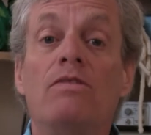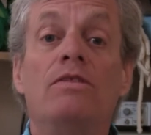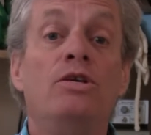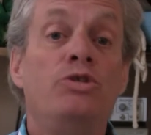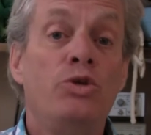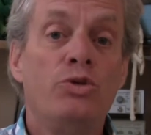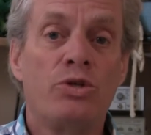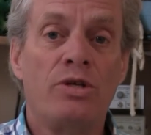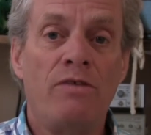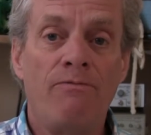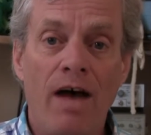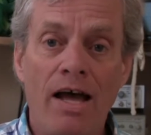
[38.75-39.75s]
These
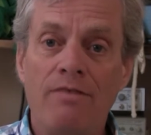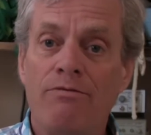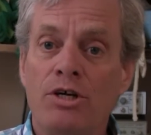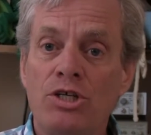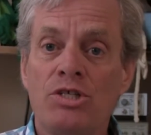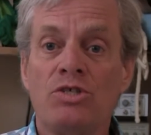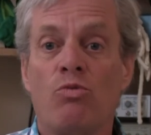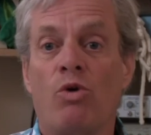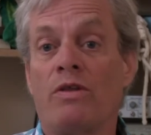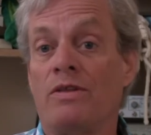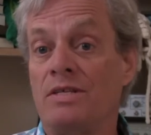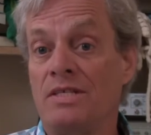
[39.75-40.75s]
user-defined functions
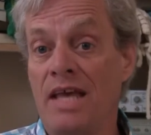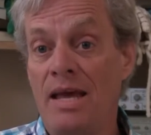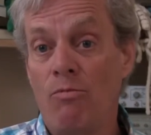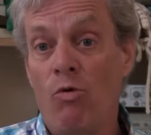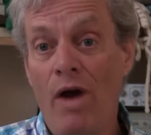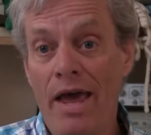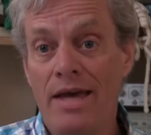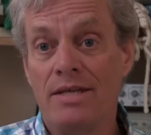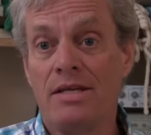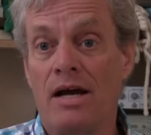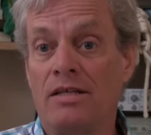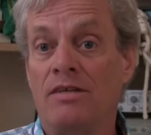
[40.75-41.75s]
work the same way
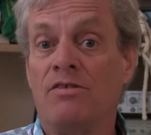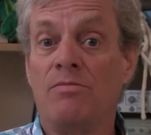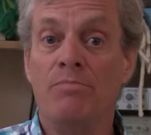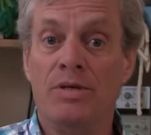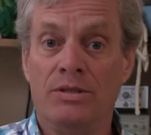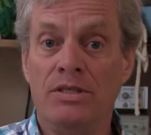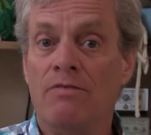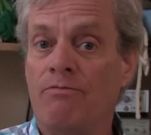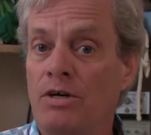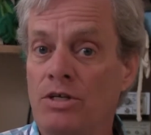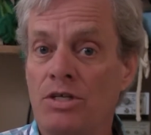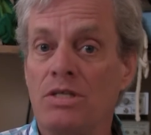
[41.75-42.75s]
as Octave's built-in
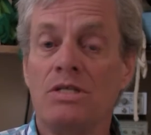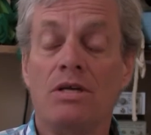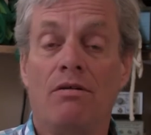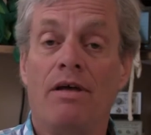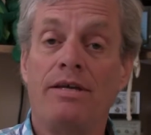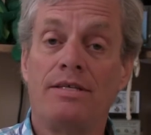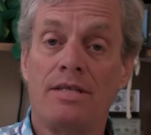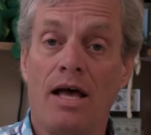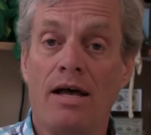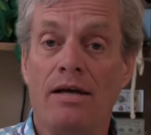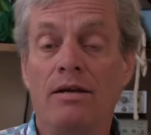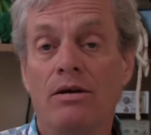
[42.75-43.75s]
functions like
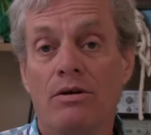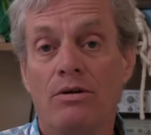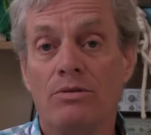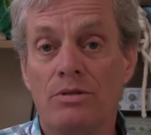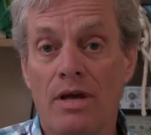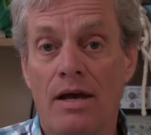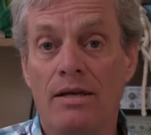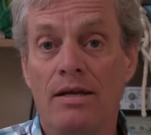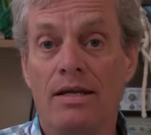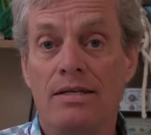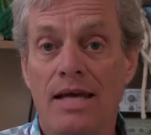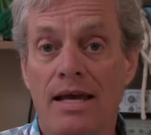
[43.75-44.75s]
sine, cosine,
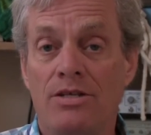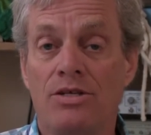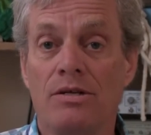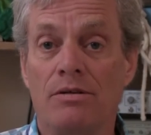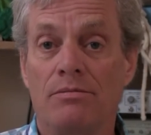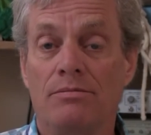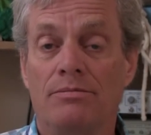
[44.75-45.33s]
and tangent.